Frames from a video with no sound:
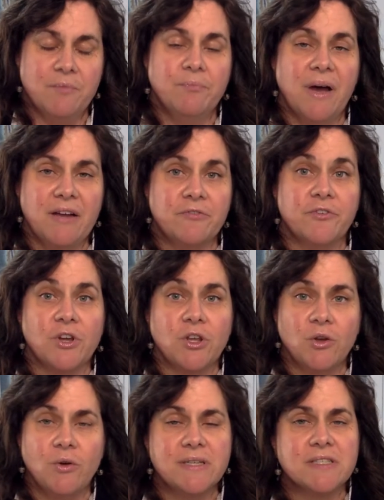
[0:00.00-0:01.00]
But for
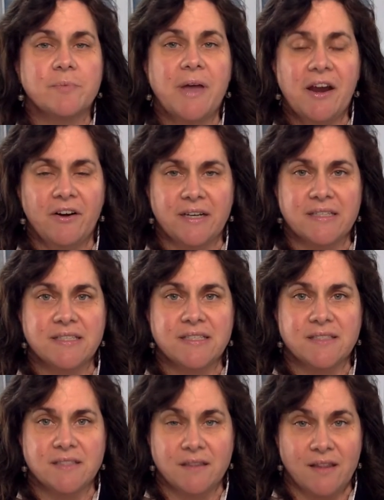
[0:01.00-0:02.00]
you as a parent,
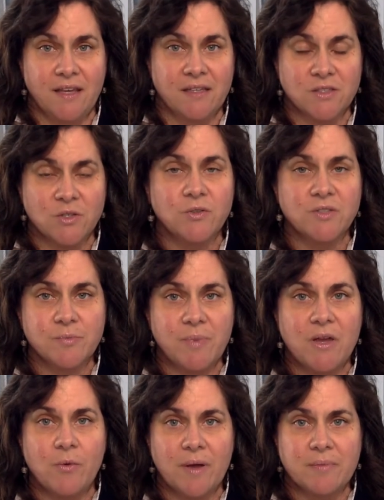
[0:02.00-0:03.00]
the
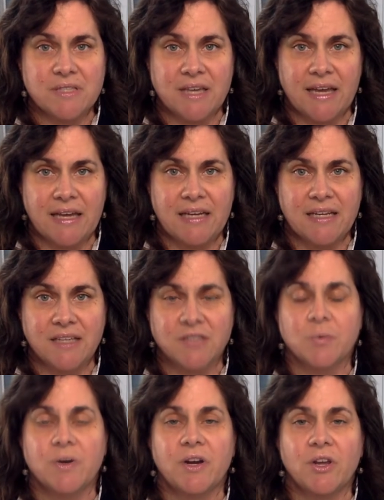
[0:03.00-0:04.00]
SchoolSpeak website is
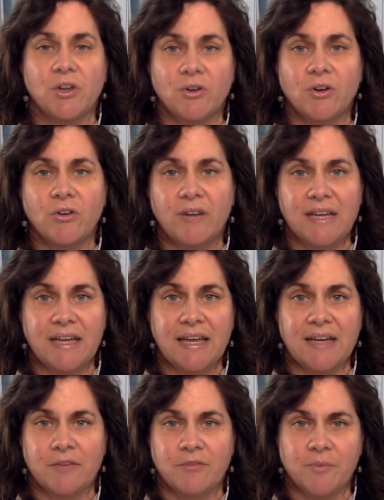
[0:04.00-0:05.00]
where you're going to get
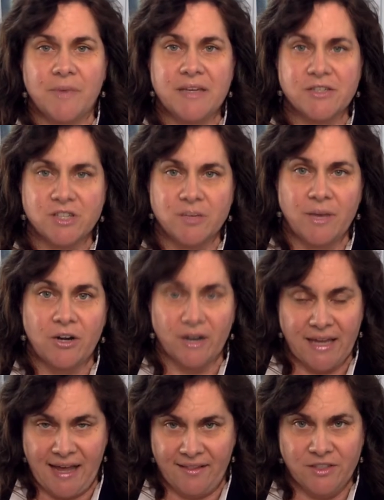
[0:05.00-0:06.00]
information about our
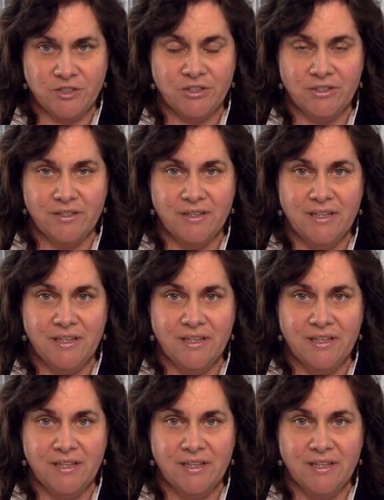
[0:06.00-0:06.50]
calendar.